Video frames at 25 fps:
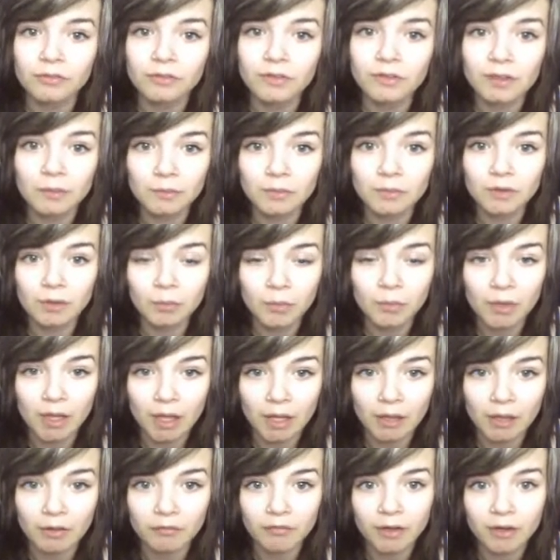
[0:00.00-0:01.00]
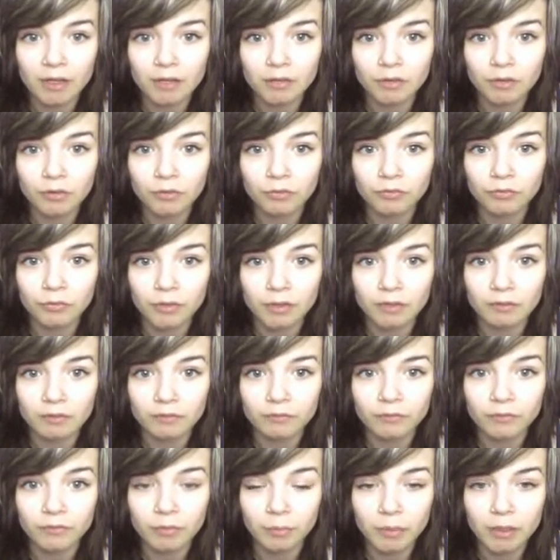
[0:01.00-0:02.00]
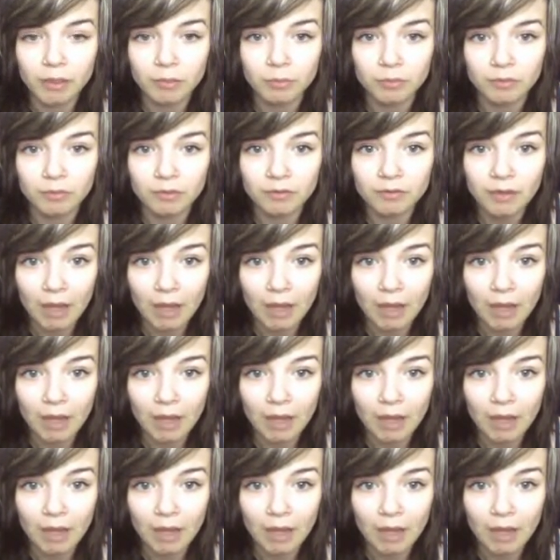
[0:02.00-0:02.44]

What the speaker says: seems to be a valid enough reason for people to